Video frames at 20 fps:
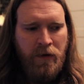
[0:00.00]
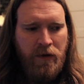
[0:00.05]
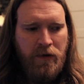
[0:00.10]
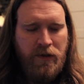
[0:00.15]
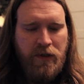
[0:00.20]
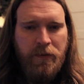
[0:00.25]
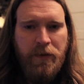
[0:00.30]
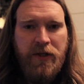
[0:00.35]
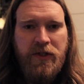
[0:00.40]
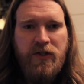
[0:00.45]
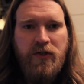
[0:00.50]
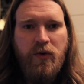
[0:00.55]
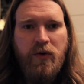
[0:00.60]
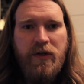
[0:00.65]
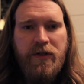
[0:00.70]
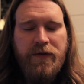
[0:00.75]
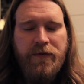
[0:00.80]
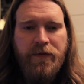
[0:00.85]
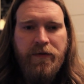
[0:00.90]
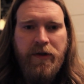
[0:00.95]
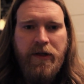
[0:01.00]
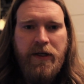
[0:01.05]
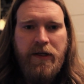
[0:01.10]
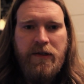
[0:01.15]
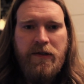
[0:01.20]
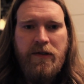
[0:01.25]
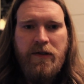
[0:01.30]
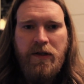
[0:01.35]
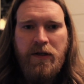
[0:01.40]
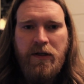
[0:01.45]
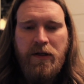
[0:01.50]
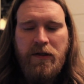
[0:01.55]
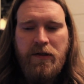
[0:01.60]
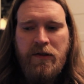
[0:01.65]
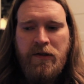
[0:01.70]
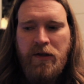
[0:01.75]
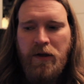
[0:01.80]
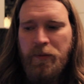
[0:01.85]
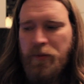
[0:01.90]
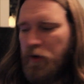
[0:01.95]
So my source for this
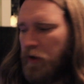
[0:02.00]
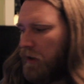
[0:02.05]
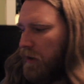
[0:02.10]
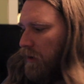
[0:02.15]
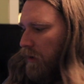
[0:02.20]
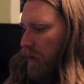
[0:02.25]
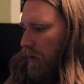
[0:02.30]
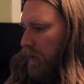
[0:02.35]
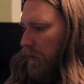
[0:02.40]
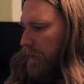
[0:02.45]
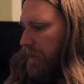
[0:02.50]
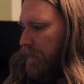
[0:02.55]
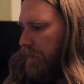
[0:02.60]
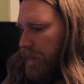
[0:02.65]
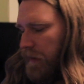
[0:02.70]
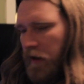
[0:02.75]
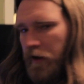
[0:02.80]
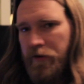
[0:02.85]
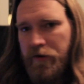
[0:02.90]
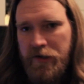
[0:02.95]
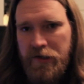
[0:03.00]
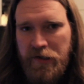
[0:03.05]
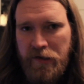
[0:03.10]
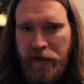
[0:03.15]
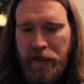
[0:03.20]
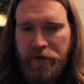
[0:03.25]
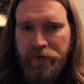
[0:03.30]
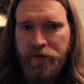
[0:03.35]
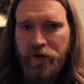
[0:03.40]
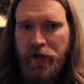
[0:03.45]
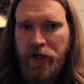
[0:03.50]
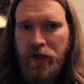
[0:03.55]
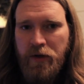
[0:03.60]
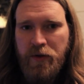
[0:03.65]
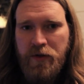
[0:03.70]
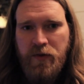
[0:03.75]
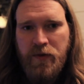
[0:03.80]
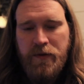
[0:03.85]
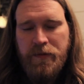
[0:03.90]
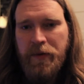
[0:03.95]
is a book called The Other Slavery,
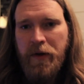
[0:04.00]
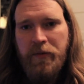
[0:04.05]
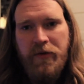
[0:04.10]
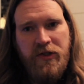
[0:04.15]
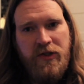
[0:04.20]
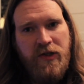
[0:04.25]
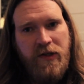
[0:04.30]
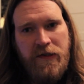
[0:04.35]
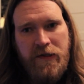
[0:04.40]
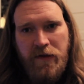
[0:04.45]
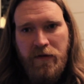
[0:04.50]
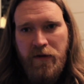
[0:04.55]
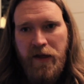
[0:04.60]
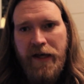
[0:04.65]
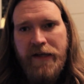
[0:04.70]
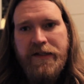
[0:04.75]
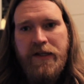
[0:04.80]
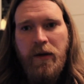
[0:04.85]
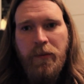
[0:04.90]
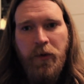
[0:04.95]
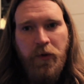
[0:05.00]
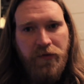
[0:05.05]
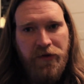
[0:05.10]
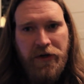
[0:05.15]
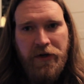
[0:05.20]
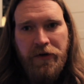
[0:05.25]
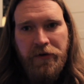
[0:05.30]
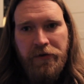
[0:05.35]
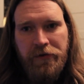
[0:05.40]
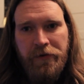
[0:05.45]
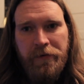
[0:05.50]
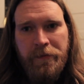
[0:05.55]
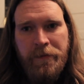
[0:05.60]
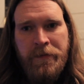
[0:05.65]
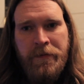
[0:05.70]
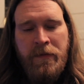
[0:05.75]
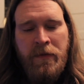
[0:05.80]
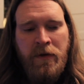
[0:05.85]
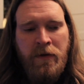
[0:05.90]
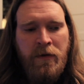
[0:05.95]
which was published just in the last couple of years
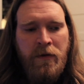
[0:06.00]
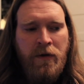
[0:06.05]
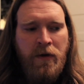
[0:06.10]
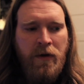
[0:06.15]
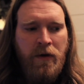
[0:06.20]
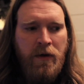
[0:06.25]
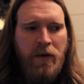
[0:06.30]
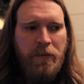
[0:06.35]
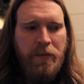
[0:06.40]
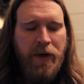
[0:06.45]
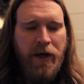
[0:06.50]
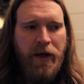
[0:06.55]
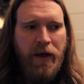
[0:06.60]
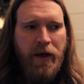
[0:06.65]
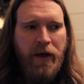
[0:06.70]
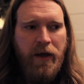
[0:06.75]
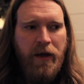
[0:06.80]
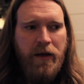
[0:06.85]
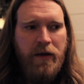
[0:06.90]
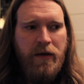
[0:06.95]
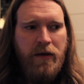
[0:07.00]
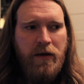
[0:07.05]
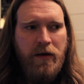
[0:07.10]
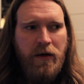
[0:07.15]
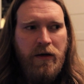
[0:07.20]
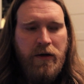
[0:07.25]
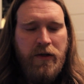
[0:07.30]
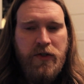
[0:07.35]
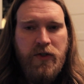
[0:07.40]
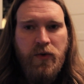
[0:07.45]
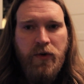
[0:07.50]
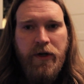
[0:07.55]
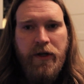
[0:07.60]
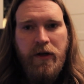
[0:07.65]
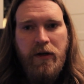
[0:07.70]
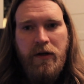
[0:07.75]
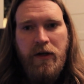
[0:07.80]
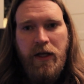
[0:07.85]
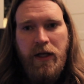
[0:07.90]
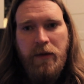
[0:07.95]
by a
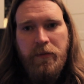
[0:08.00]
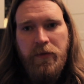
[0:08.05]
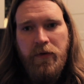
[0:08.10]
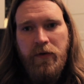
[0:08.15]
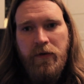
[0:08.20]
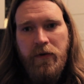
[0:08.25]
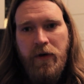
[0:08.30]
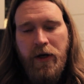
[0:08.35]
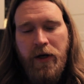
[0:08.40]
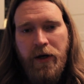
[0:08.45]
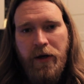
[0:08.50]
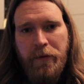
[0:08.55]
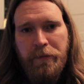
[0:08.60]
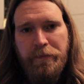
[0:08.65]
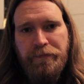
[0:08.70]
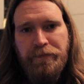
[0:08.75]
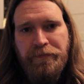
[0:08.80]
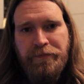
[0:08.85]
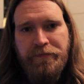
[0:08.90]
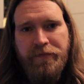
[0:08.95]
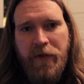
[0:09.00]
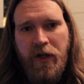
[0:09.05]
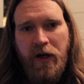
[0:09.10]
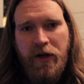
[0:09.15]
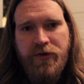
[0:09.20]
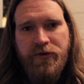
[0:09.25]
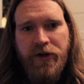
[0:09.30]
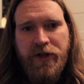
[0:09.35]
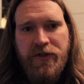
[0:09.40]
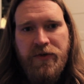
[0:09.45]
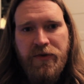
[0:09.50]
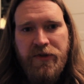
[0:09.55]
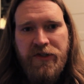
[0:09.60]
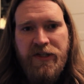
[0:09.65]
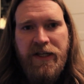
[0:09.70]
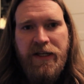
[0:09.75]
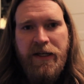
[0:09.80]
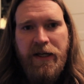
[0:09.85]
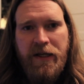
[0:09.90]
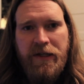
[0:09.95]
historian named Andrés,
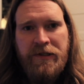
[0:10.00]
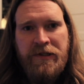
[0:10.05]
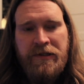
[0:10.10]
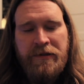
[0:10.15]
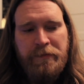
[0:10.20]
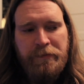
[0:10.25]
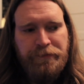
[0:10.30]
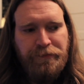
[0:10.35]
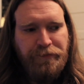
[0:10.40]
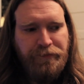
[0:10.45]
Reséndez.